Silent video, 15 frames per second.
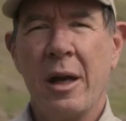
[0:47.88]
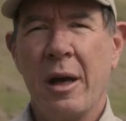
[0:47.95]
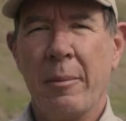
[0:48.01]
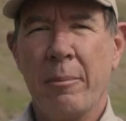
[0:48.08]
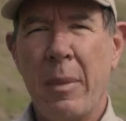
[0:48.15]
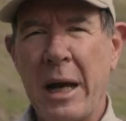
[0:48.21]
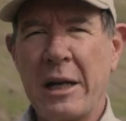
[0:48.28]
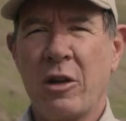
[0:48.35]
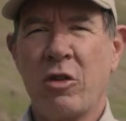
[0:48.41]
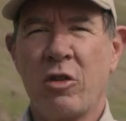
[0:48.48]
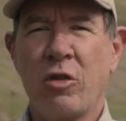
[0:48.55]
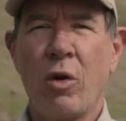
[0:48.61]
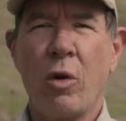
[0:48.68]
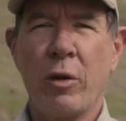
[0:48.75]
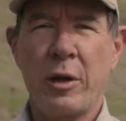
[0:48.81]
Make
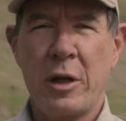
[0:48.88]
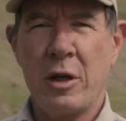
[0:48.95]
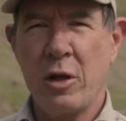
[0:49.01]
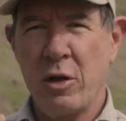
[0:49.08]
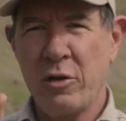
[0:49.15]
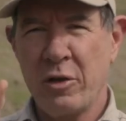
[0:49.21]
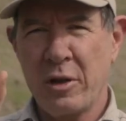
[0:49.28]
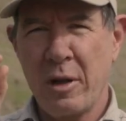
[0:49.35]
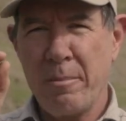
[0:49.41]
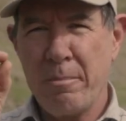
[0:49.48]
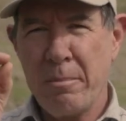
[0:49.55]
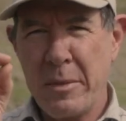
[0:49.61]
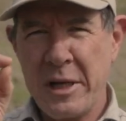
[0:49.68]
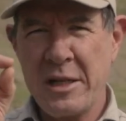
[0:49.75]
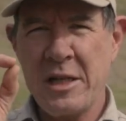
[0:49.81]
sure that you're using the
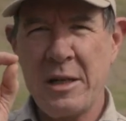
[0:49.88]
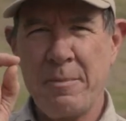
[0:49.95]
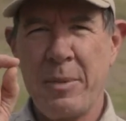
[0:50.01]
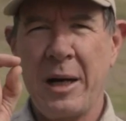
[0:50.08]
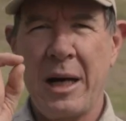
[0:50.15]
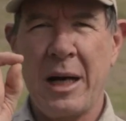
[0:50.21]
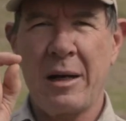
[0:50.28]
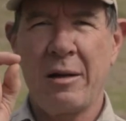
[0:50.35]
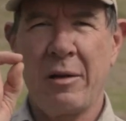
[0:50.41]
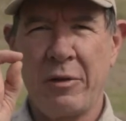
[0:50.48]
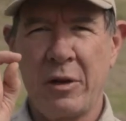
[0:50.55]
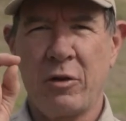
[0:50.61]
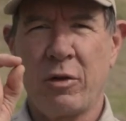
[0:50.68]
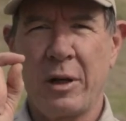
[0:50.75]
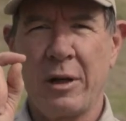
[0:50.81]
meaty part of
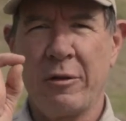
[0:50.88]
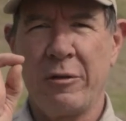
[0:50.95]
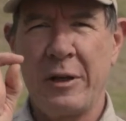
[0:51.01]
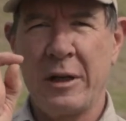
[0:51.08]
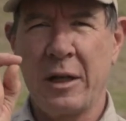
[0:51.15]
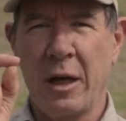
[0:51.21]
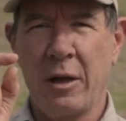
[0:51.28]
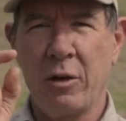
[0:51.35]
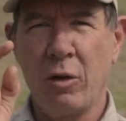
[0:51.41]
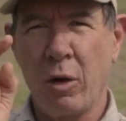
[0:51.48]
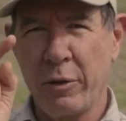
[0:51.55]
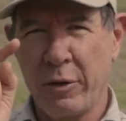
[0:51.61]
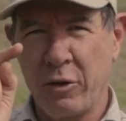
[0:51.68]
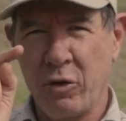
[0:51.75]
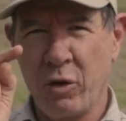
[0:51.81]
your trigger finger,
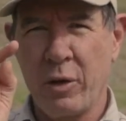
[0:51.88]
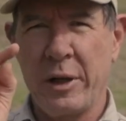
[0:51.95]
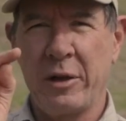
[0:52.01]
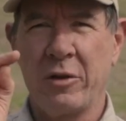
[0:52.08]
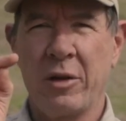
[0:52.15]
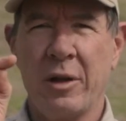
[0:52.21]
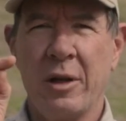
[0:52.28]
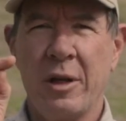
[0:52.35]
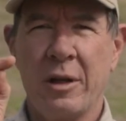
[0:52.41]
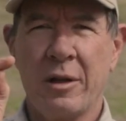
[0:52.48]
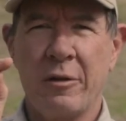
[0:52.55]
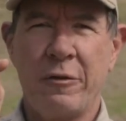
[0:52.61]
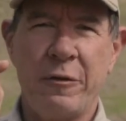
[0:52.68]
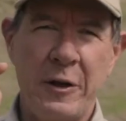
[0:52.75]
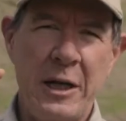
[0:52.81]
not the joint.
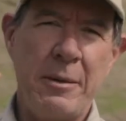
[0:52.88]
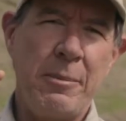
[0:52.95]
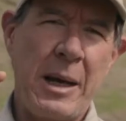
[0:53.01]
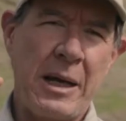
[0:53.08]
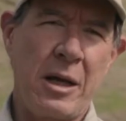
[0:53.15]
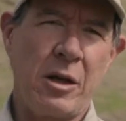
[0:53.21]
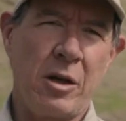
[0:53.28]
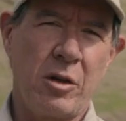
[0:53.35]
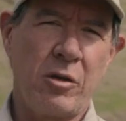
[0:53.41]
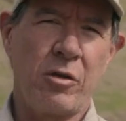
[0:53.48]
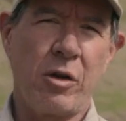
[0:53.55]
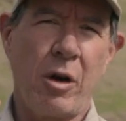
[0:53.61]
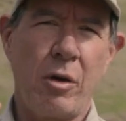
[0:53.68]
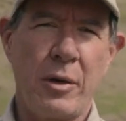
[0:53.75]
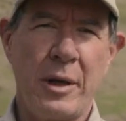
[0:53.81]
The feedback and
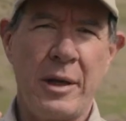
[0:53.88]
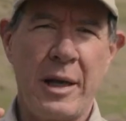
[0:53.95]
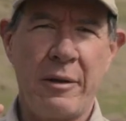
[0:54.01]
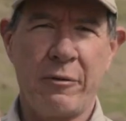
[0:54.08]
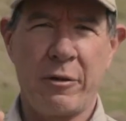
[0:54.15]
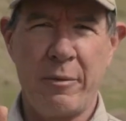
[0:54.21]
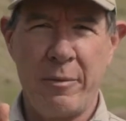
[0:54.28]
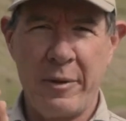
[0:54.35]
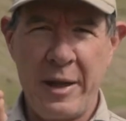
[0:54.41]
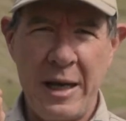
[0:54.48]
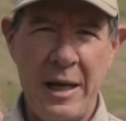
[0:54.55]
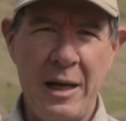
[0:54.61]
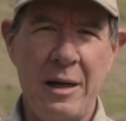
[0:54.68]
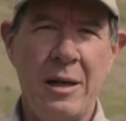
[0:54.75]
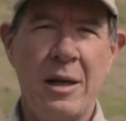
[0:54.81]
control you get from
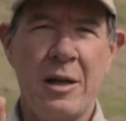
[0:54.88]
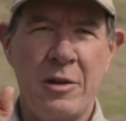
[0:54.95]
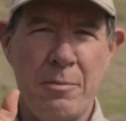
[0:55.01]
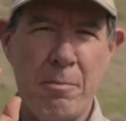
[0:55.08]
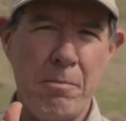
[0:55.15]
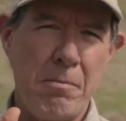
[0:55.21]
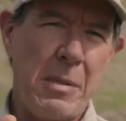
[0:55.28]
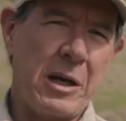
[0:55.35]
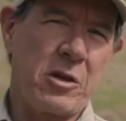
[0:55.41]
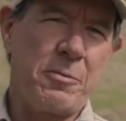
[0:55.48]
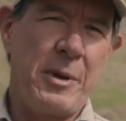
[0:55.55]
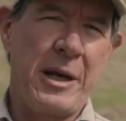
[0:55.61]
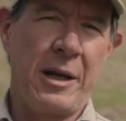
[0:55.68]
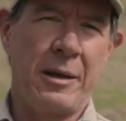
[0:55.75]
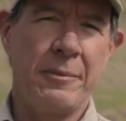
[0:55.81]
there is much
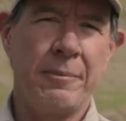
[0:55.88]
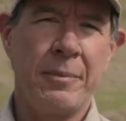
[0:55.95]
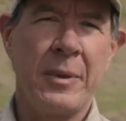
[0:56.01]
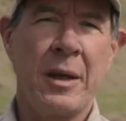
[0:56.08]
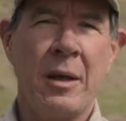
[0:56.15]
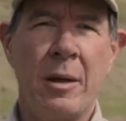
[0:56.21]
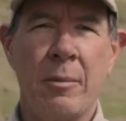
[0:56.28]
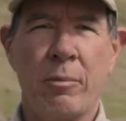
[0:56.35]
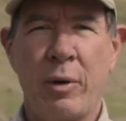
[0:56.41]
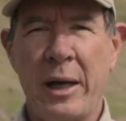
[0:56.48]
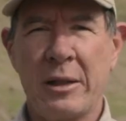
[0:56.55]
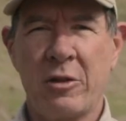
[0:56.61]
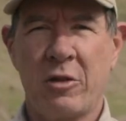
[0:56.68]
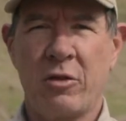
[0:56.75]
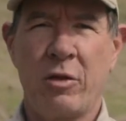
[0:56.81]
better.
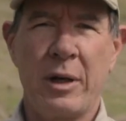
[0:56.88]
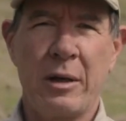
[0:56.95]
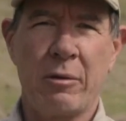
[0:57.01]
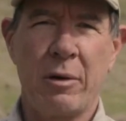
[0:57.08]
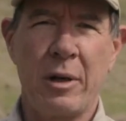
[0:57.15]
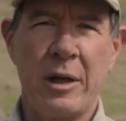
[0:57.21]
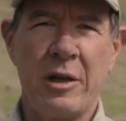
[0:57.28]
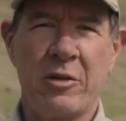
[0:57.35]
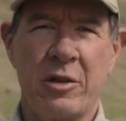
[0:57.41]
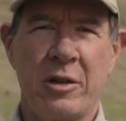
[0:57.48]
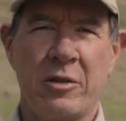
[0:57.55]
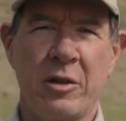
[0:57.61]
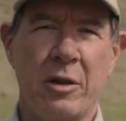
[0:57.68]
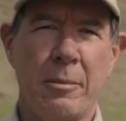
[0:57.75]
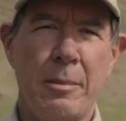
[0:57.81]
Practice trigger release
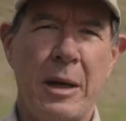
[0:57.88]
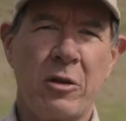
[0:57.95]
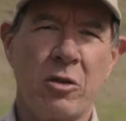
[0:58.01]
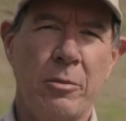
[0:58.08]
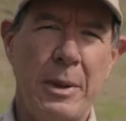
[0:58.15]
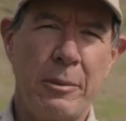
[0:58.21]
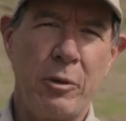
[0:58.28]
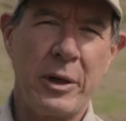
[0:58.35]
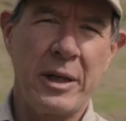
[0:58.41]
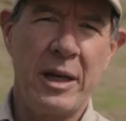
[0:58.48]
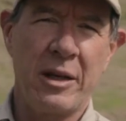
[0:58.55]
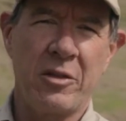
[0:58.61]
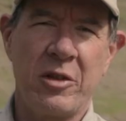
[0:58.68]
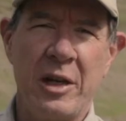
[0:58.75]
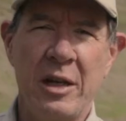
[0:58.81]
until the muscle memory
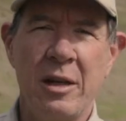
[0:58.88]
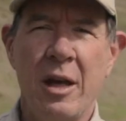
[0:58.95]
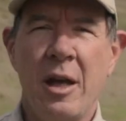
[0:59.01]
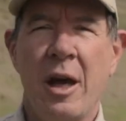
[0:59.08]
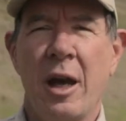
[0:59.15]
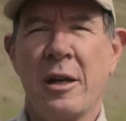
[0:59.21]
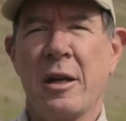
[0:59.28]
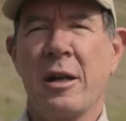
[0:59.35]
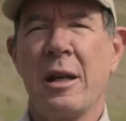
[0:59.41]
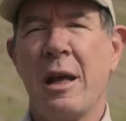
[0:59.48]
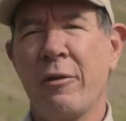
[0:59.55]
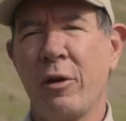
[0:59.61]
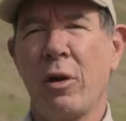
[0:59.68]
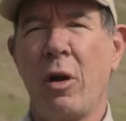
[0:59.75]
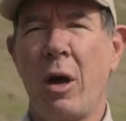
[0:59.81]
kicks in and you're
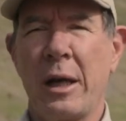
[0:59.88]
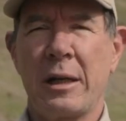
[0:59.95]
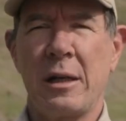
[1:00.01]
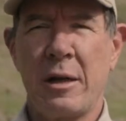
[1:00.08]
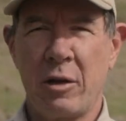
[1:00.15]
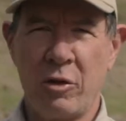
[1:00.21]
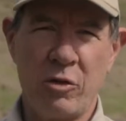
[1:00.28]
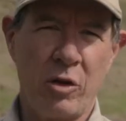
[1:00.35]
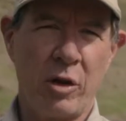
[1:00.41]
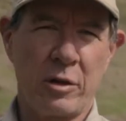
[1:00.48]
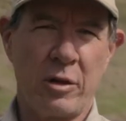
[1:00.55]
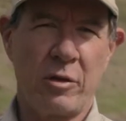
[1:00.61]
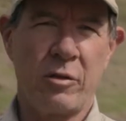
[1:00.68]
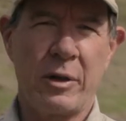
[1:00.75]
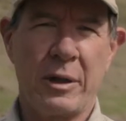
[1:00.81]
never likely to jerk
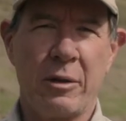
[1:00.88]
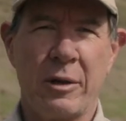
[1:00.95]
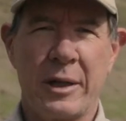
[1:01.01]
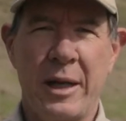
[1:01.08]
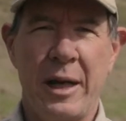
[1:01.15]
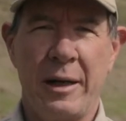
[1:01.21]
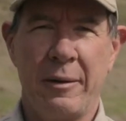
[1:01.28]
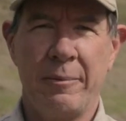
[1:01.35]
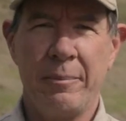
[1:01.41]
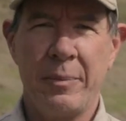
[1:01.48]
the trigger again.